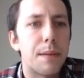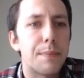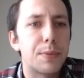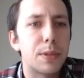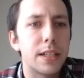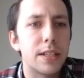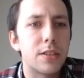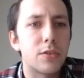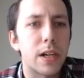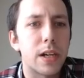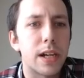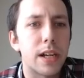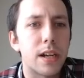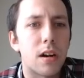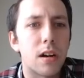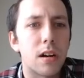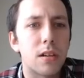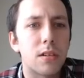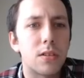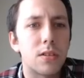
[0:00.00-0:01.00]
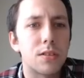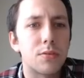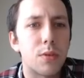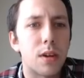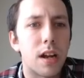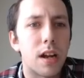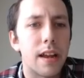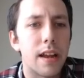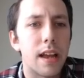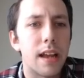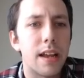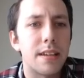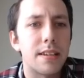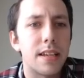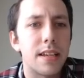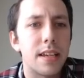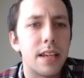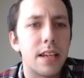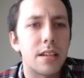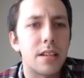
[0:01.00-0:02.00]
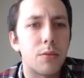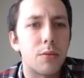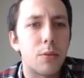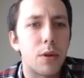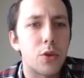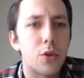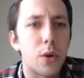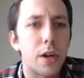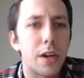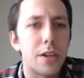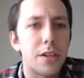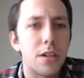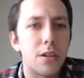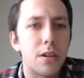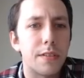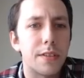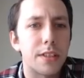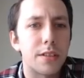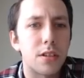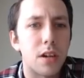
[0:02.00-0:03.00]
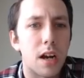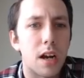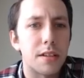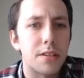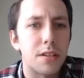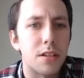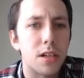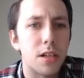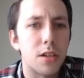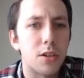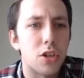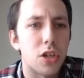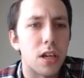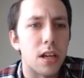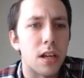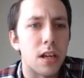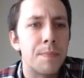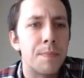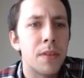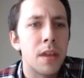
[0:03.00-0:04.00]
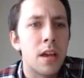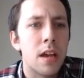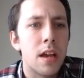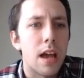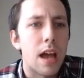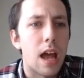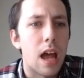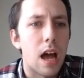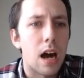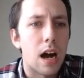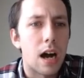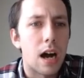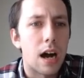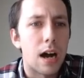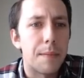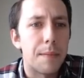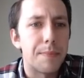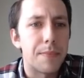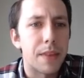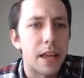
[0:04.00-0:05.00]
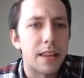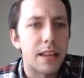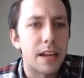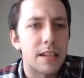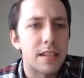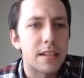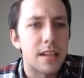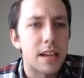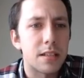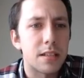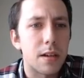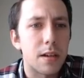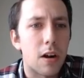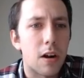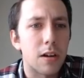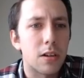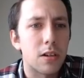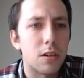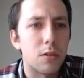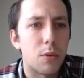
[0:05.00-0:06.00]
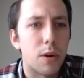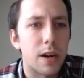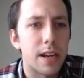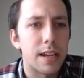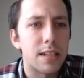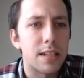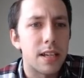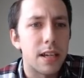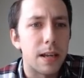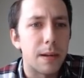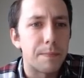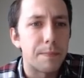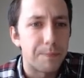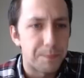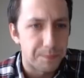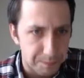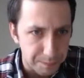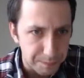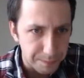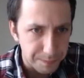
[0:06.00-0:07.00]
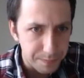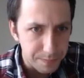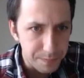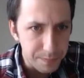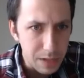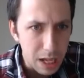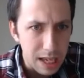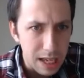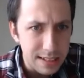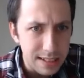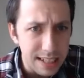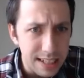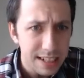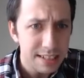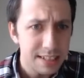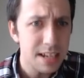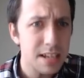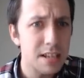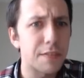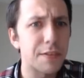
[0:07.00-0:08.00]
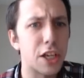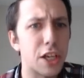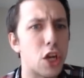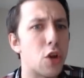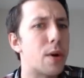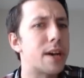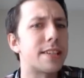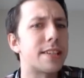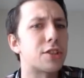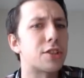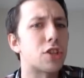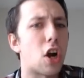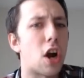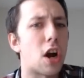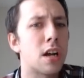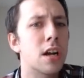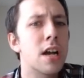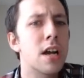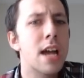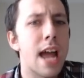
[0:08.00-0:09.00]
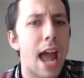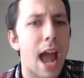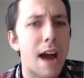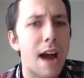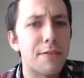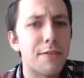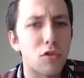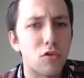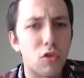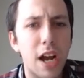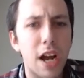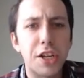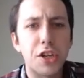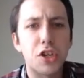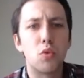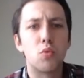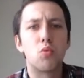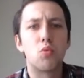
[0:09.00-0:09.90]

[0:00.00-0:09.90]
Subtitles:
Please read Articles 118 to 122 of this Constitution. And then it says, Article 118. Citizens of the USSR have the right to